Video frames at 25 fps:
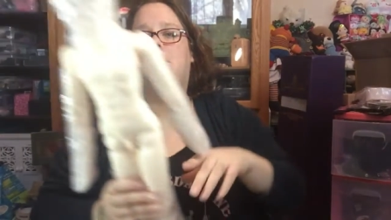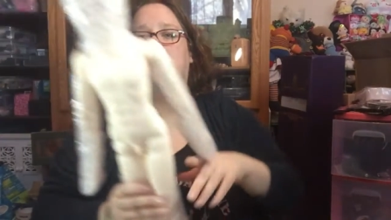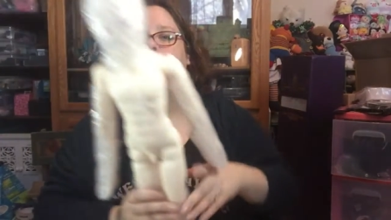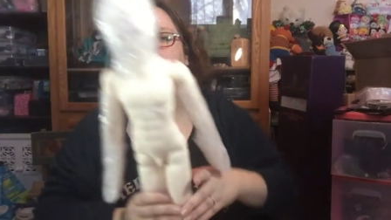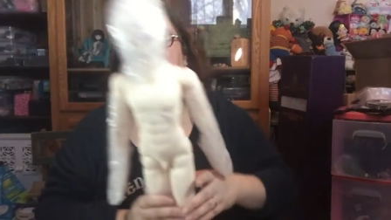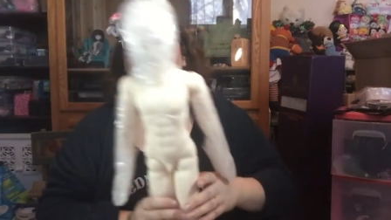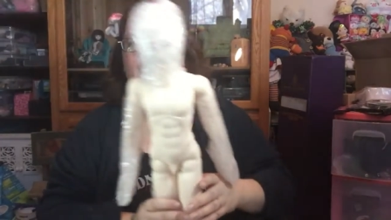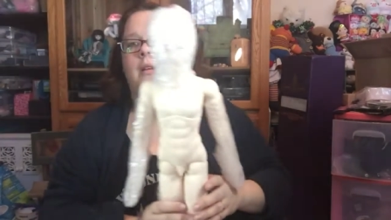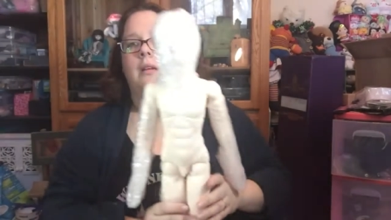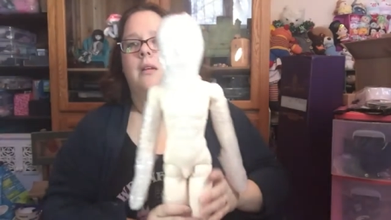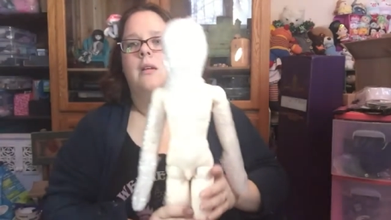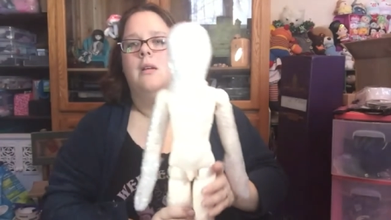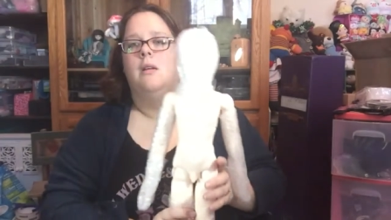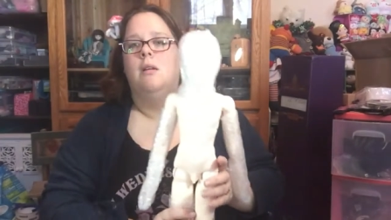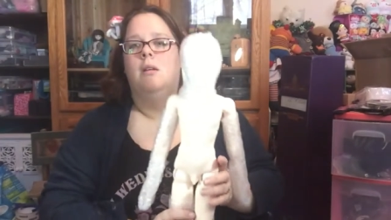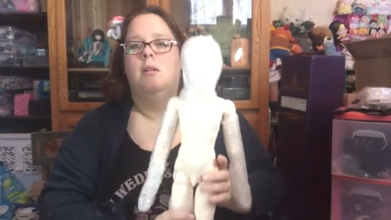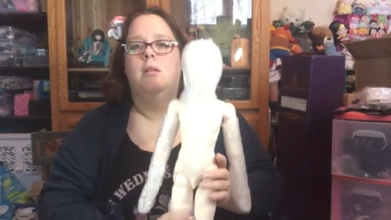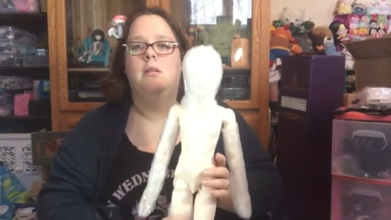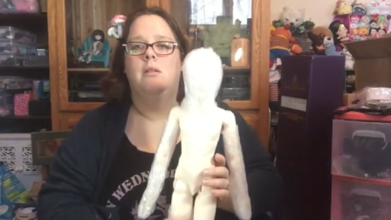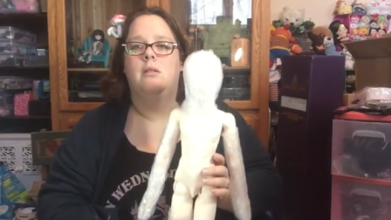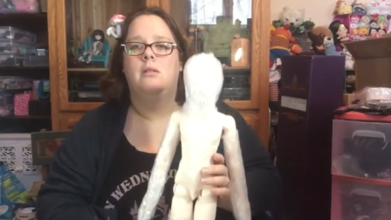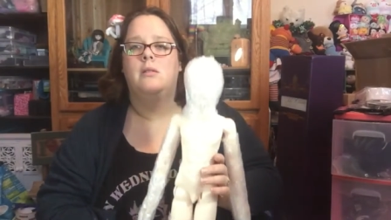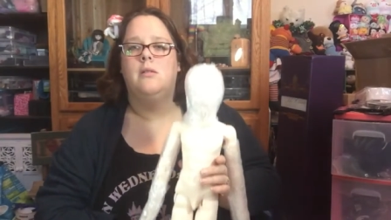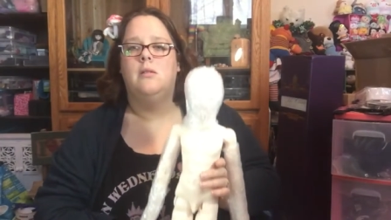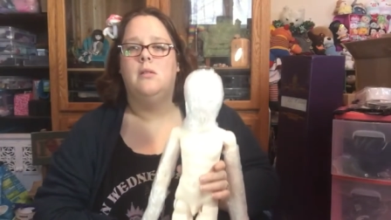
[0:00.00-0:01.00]
it.
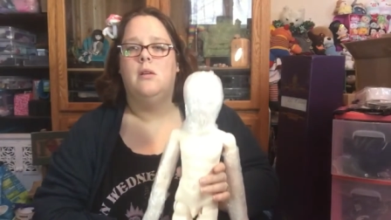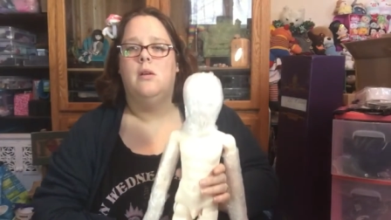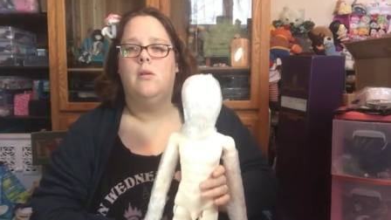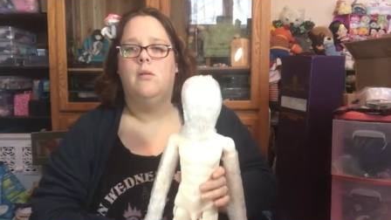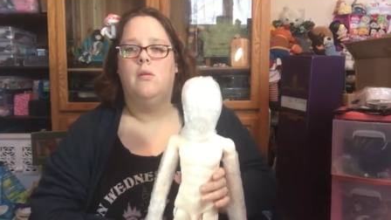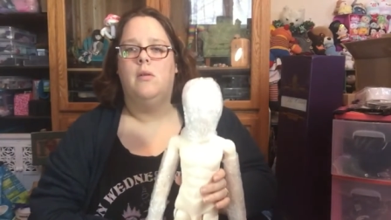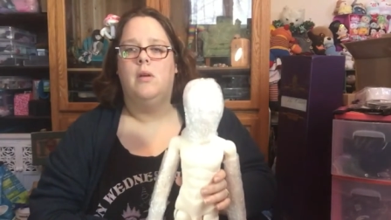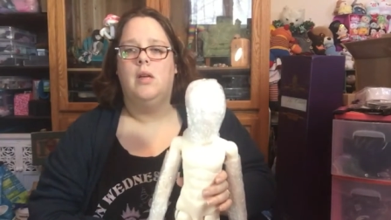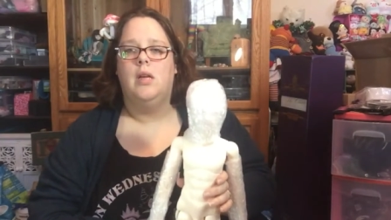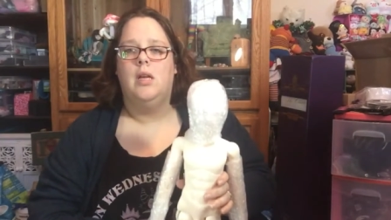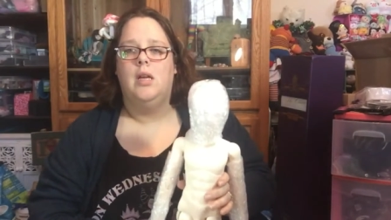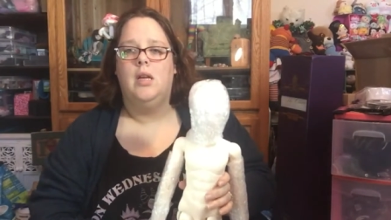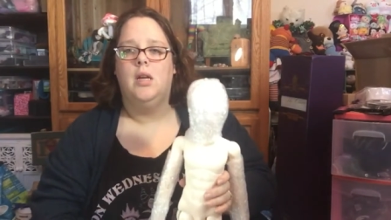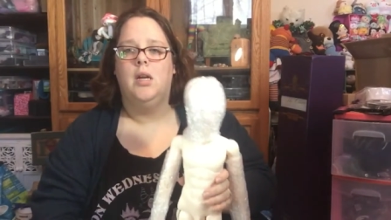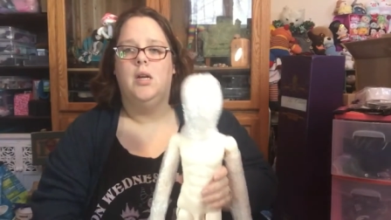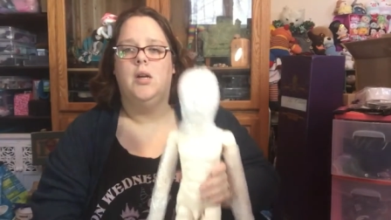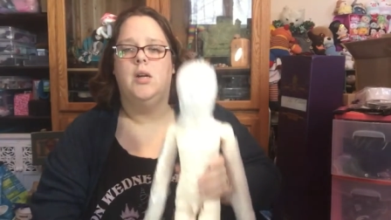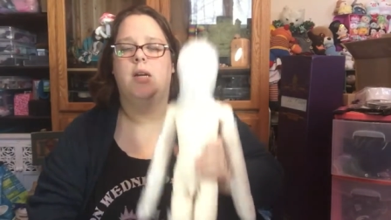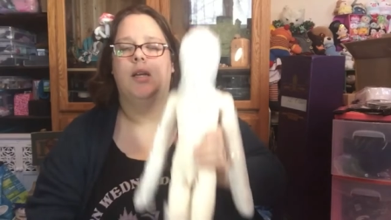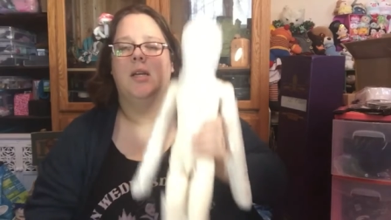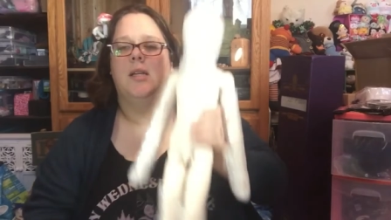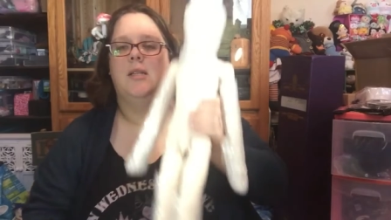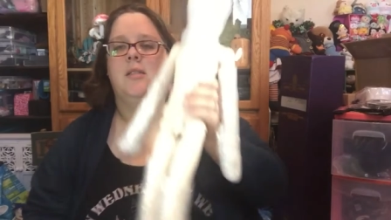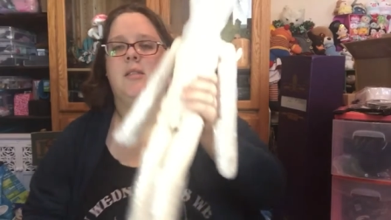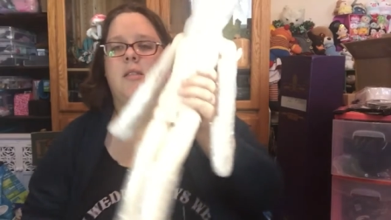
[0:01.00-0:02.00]
So here
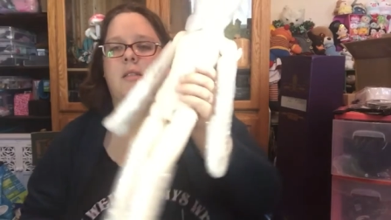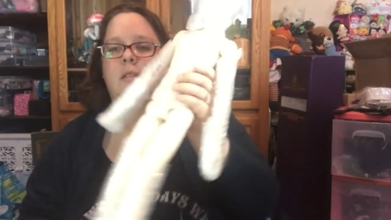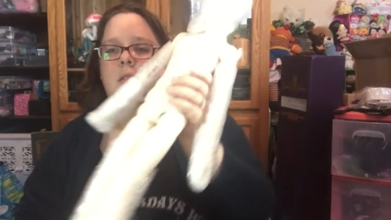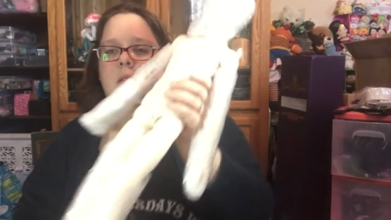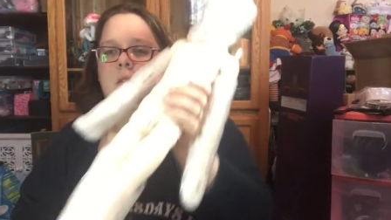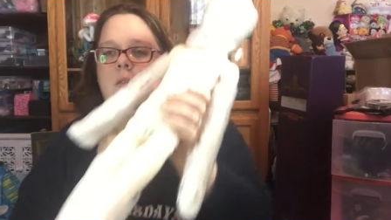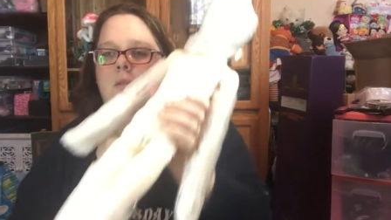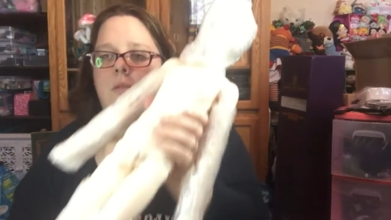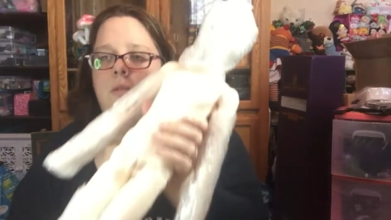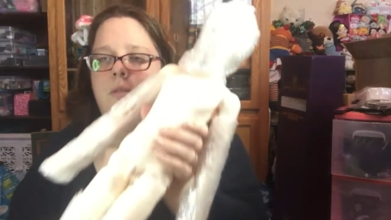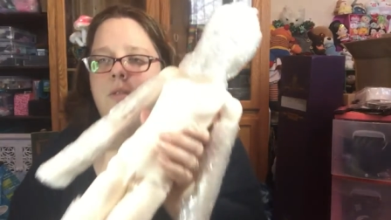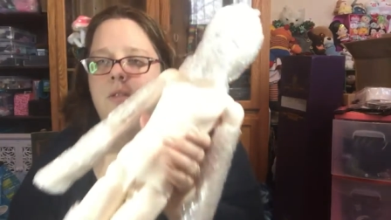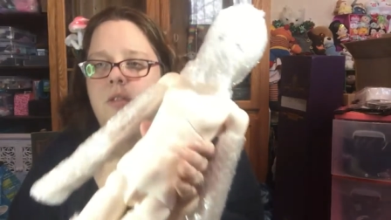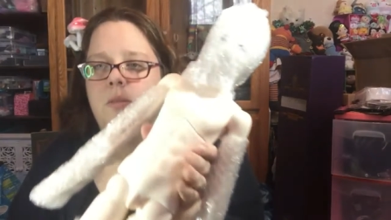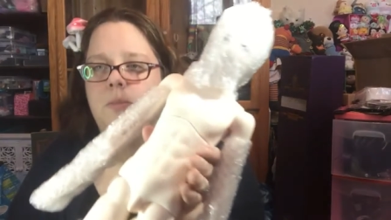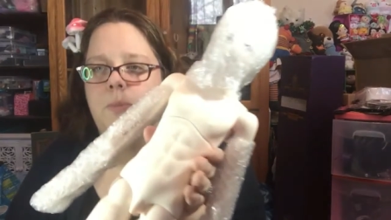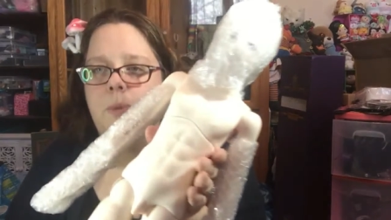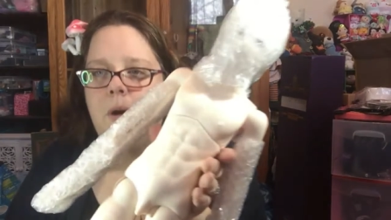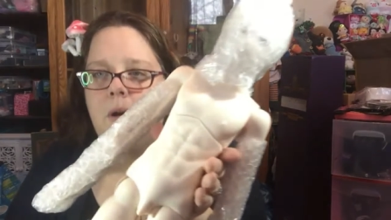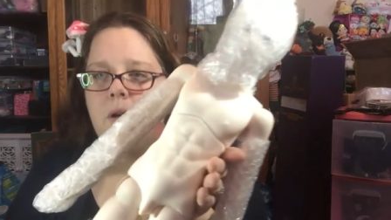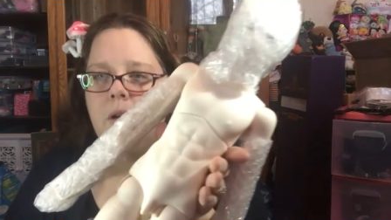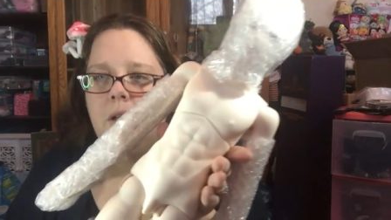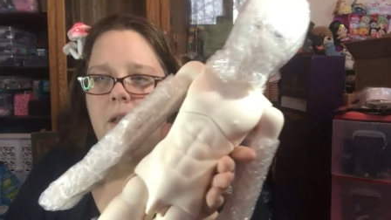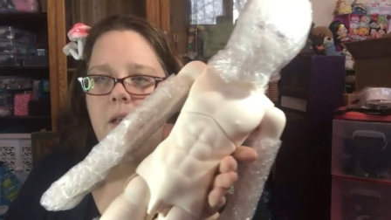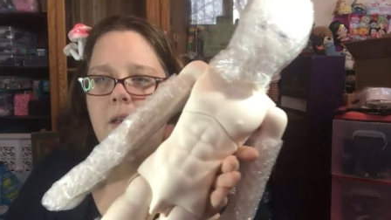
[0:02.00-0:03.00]
is his gorgeous
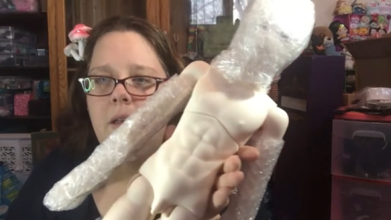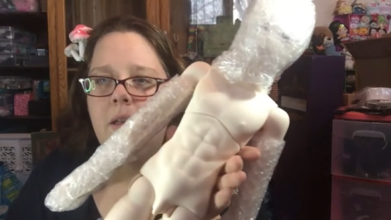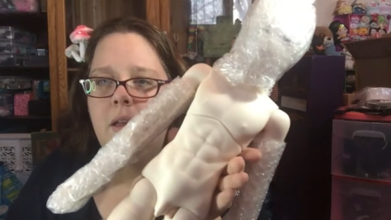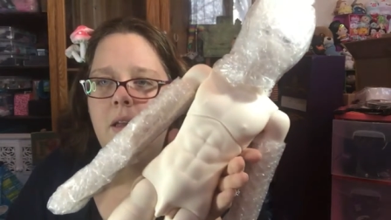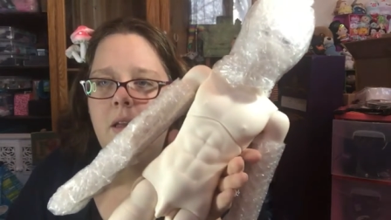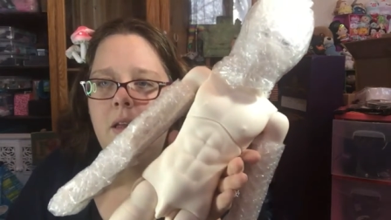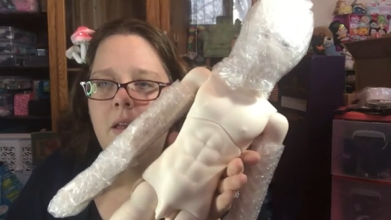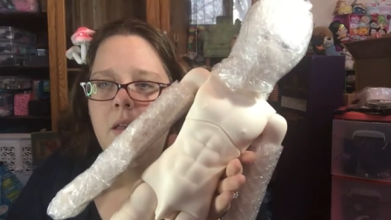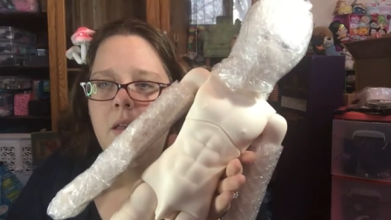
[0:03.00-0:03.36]
body.